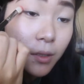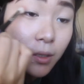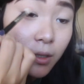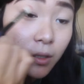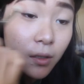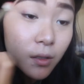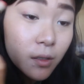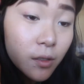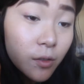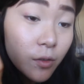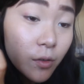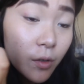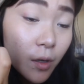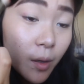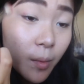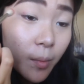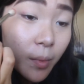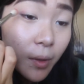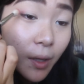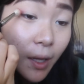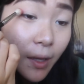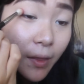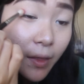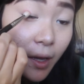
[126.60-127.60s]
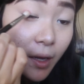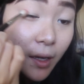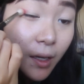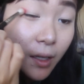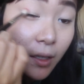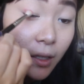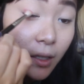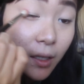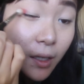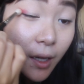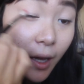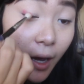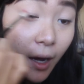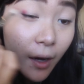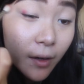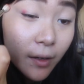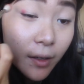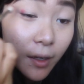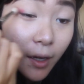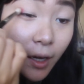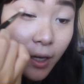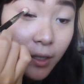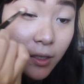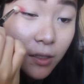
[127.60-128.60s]
just going to blend that in the
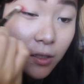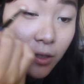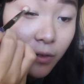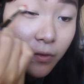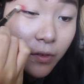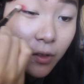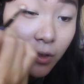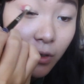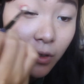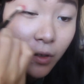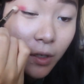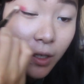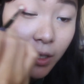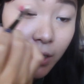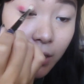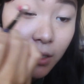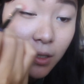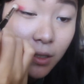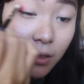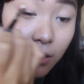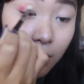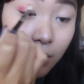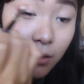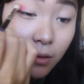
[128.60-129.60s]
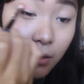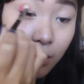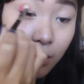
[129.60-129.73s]
outer edges of the crease.